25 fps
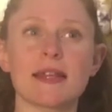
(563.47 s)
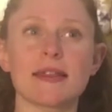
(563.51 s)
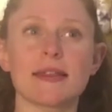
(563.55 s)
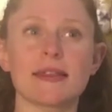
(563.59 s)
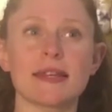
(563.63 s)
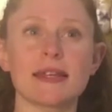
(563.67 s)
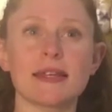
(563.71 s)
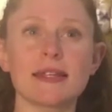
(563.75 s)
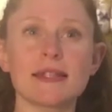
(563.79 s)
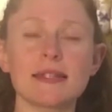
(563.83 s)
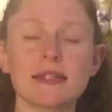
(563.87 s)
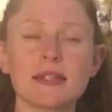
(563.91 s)

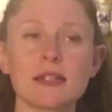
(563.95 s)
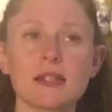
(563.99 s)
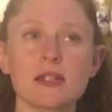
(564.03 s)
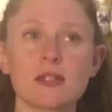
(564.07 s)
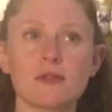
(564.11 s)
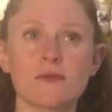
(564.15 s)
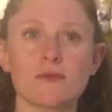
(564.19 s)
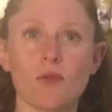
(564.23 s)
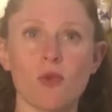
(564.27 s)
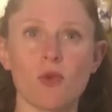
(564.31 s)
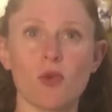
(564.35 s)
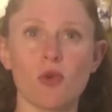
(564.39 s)
This
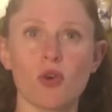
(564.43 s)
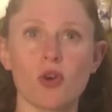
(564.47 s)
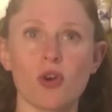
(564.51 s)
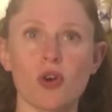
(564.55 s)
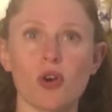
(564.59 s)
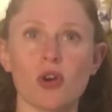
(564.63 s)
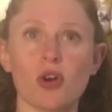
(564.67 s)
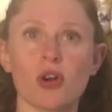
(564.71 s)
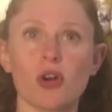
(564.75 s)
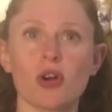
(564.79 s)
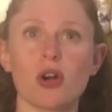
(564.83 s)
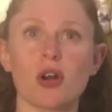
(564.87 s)
is
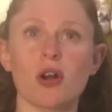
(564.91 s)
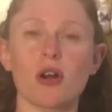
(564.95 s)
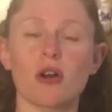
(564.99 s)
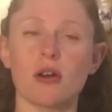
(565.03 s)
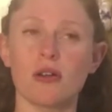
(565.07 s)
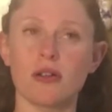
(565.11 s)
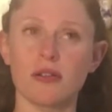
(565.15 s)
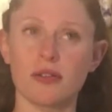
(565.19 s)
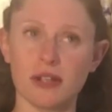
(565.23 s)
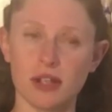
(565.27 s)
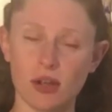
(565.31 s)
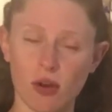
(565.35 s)
for
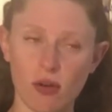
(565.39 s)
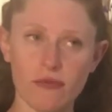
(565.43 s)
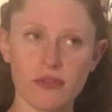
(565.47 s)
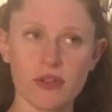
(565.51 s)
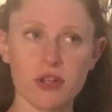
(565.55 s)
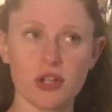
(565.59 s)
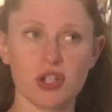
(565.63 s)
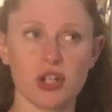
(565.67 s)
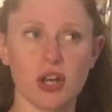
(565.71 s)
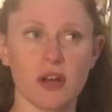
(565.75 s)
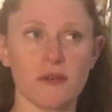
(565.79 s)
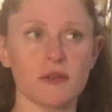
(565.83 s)
the
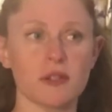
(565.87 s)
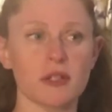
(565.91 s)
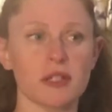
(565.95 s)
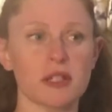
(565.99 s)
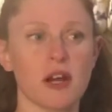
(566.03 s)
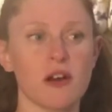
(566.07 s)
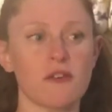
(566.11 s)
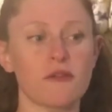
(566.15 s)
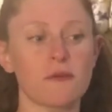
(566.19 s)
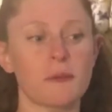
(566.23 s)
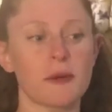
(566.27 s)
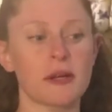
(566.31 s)
off-the-shelf
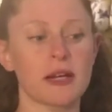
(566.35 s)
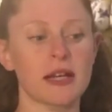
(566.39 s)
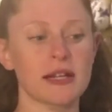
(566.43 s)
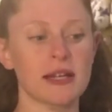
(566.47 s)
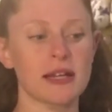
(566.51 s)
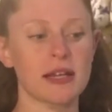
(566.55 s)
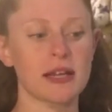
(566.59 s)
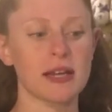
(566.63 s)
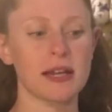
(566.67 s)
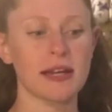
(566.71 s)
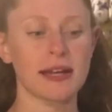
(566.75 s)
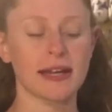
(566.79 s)
stuff, but
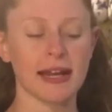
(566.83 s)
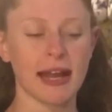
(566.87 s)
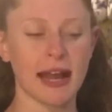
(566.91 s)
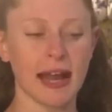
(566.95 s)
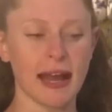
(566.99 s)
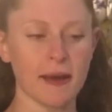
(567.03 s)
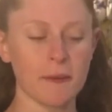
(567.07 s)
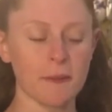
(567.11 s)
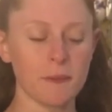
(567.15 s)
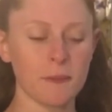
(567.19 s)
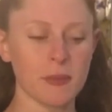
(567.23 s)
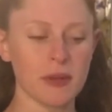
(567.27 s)
it
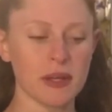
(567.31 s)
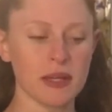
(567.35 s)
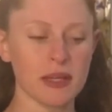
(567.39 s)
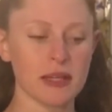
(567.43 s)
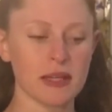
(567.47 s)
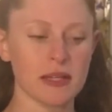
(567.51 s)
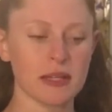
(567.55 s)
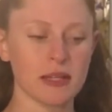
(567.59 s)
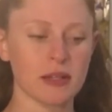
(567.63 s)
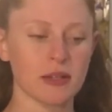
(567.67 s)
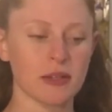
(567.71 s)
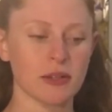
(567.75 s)
can
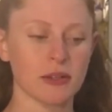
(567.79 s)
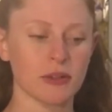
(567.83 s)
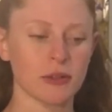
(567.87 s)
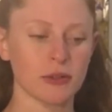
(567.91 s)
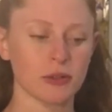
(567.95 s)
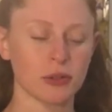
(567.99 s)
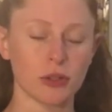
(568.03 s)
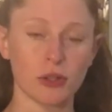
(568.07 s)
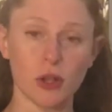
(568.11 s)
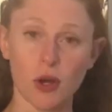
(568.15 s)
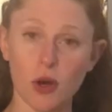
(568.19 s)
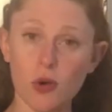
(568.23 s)
be
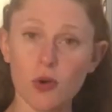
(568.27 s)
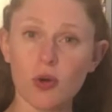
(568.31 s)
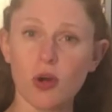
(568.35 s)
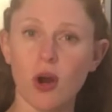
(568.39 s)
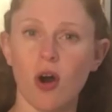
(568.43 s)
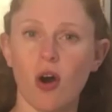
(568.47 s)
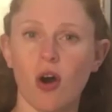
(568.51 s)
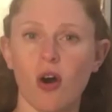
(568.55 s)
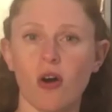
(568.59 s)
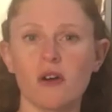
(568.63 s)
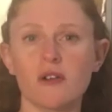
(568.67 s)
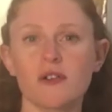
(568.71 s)
low
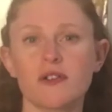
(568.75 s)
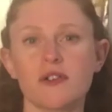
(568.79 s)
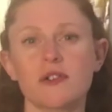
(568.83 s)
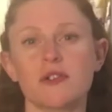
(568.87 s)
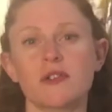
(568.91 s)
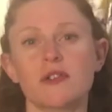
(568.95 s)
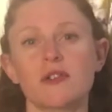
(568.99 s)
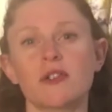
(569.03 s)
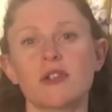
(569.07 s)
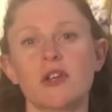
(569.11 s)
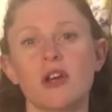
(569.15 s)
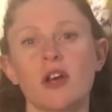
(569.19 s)

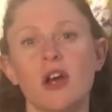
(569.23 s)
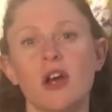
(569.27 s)
cost,